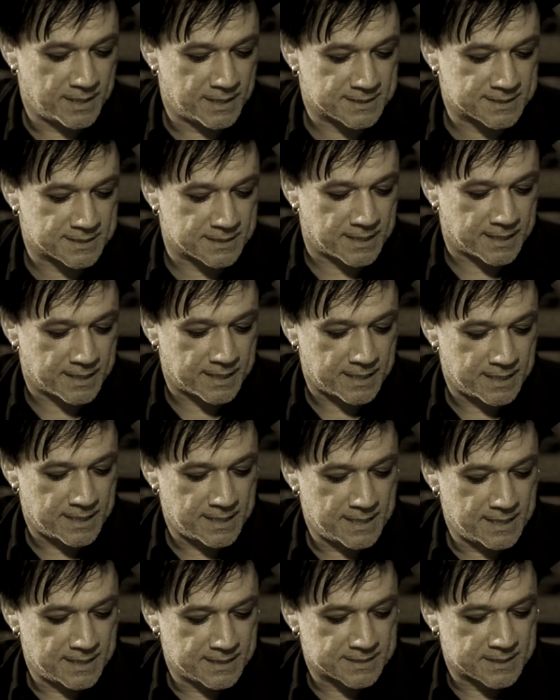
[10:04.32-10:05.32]
it's like
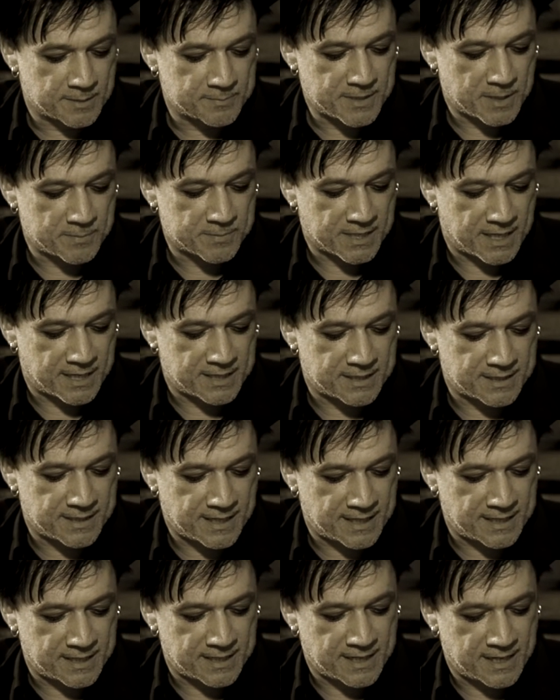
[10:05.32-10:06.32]
sometimes
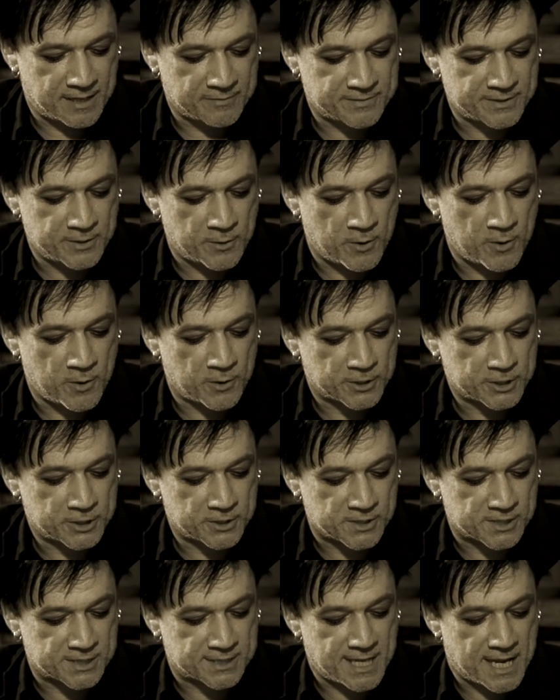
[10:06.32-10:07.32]
I have the urge
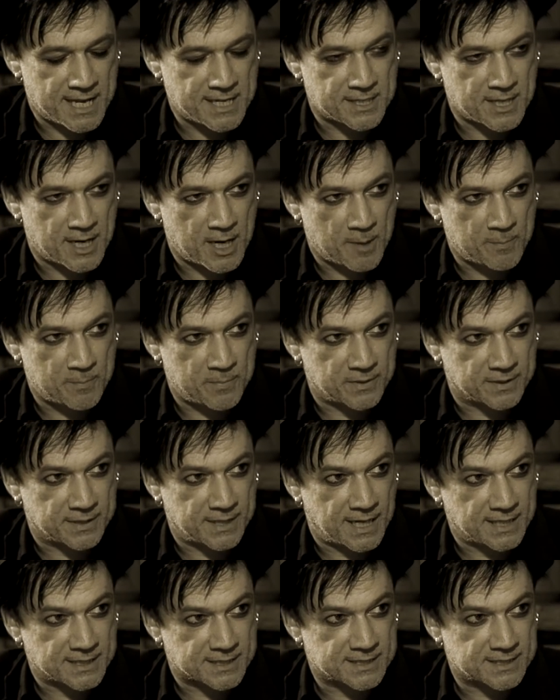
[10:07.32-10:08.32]
to stand up
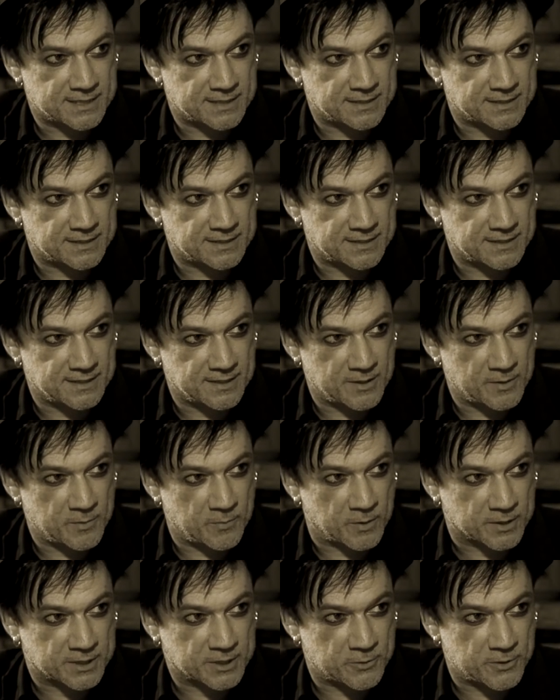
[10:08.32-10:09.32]
against
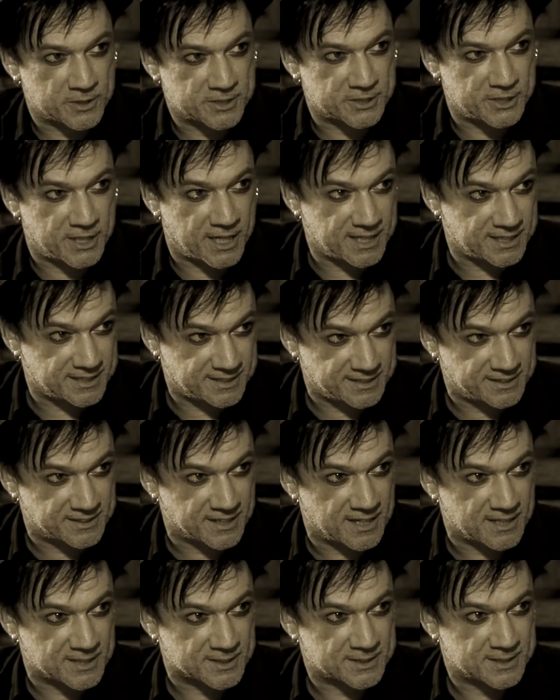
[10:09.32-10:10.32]
what Christianity
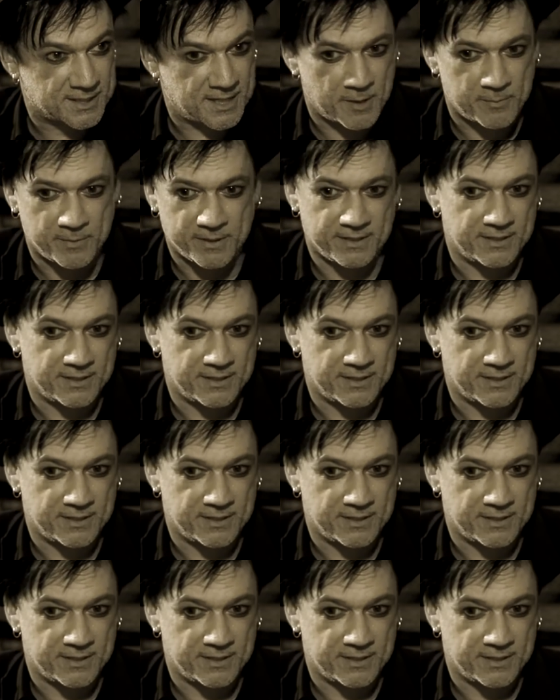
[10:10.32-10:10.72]
does. I mean,